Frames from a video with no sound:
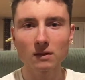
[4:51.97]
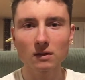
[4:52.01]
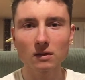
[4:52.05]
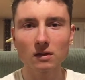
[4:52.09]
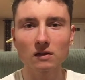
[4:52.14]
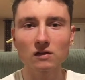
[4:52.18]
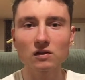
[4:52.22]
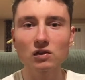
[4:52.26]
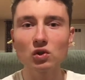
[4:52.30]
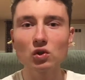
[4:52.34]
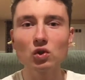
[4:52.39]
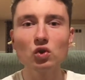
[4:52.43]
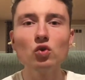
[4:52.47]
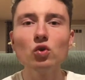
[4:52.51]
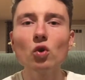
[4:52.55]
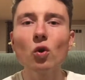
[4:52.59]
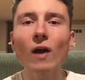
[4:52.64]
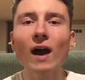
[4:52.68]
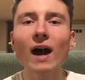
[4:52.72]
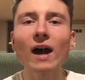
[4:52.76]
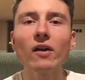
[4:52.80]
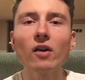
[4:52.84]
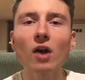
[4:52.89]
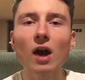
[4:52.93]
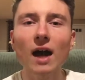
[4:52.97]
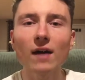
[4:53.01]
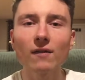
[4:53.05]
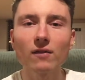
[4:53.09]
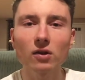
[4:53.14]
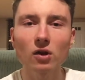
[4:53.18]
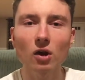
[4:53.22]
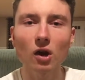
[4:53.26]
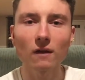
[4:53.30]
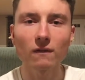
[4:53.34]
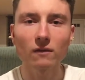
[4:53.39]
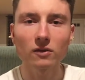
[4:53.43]
Because you know how to have
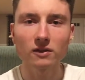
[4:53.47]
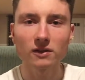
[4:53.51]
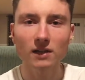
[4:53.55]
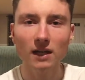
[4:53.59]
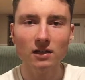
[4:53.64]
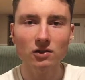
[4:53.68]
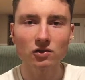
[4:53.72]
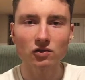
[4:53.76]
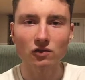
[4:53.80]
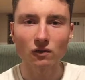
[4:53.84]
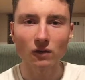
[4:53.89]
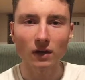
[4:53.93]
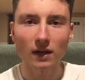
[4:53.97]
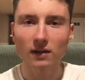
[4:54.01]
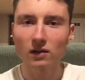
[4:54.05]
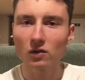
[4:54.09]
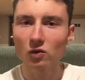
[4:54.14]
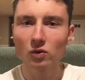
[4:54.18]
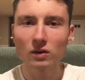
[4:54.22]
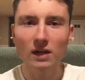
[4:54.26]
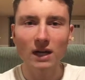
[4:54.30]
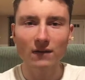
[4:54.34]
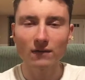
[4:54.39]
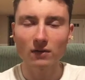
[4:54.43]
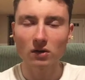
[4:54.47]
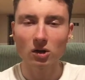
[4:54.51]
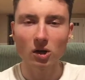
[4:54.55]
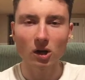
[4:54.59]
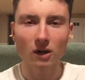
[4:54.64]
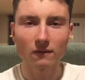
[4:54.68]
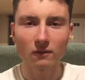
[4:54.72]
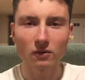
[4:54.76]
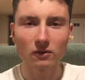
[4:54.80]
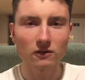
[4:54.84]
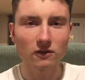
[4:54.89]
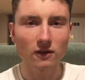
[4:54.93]
a conversation, right? You can have a
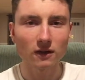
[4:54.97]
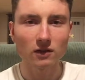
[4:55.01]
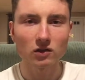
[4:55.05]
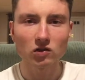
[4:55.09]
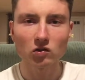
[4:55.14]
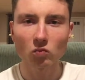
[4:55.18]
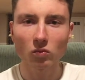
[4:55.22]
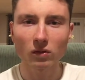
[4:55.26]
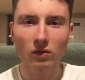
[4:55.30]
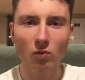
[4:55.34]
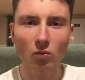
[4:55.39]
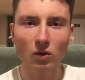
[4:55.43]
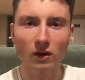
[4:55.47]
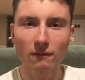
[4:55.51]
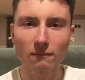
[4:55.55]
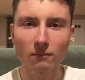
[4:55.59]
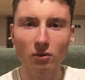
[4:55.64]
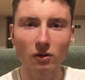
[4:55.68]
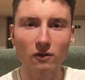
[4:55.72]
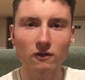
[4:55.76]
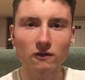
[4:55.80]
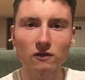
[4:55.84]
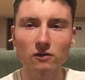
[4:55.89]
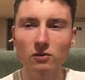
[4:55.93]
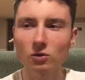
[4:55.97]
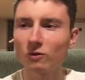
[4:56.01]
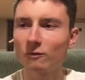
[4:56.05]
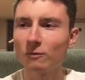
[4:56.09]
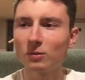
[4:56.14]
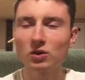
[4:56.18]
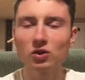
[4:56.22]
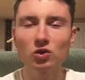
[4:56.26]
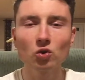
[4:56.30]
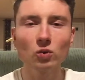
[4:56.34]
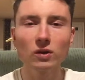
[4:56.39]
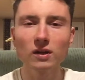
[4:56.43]
conversation with one person. You've
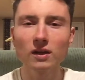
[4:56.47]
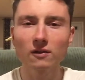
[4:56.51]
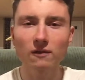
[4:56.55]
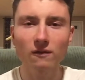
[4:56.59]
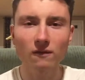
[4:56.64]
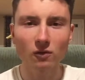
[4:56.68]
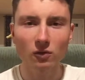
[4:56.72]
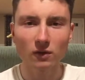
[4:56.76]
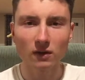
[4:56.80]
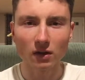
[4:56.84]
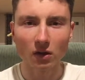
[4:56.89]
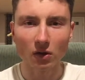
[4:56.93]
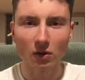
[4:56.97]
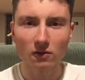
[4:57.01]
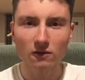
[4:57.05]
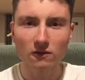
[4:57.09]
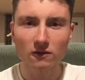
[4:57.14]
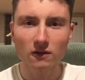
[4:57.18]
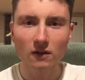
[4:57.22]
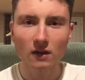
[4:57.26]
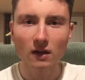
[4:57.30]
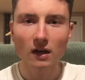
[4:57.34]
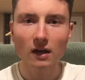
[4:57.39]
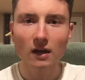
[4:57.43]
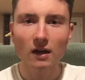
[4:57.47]
been doing it for years.